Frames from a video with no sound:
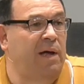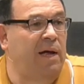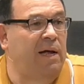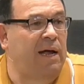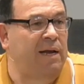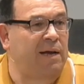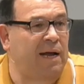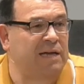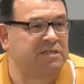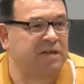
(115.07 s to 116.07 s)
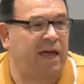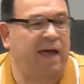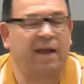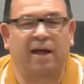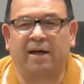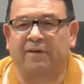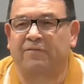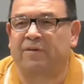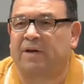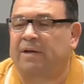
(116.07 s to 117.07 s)
Uh, I, I listen to K Love,
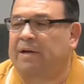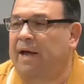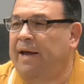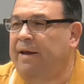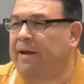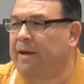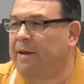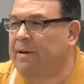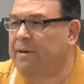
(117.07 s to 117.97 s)
and uh,